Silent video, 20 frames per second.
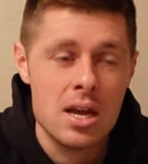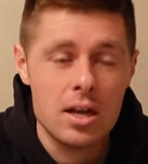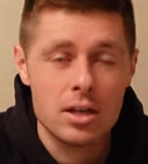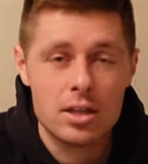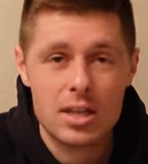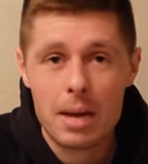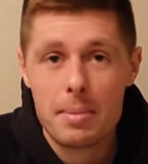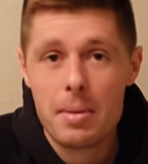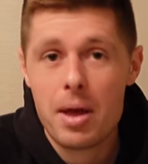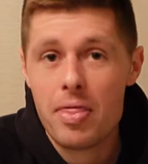
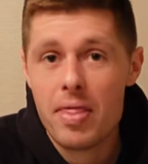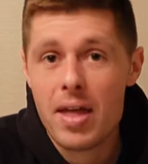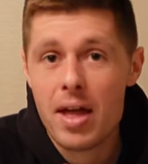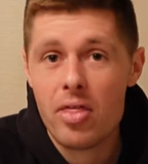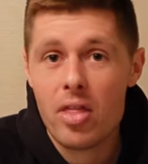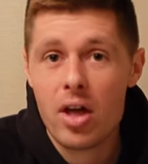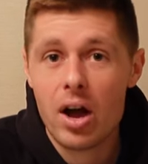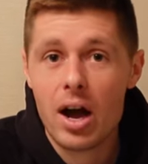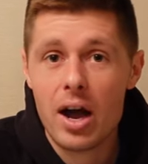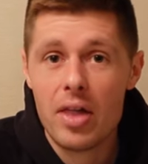So that meant
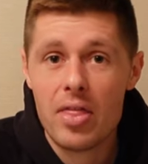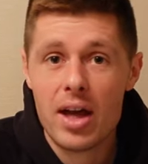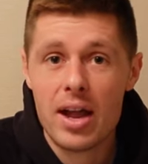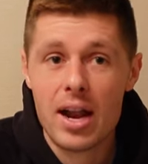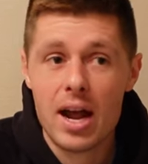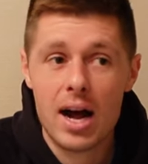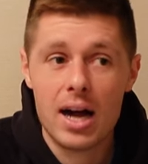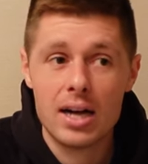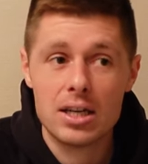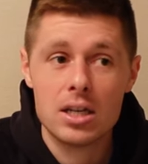then that I then
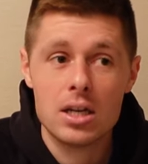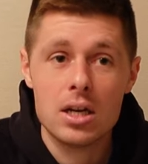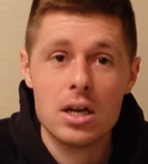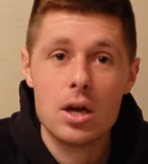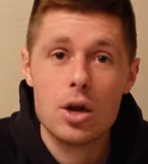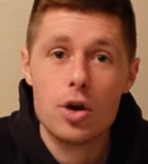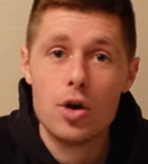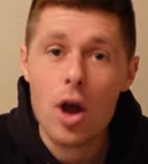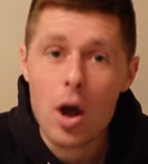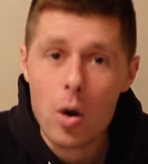had
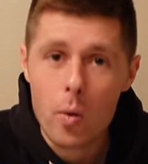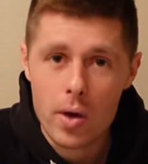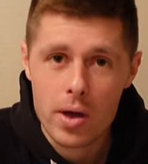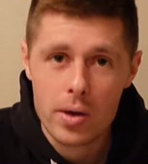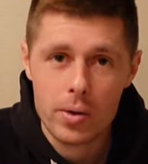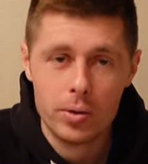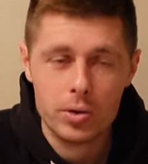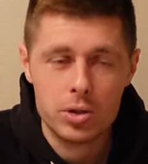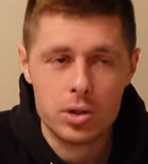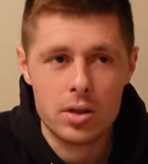no
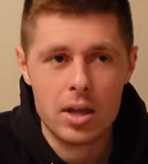wheels.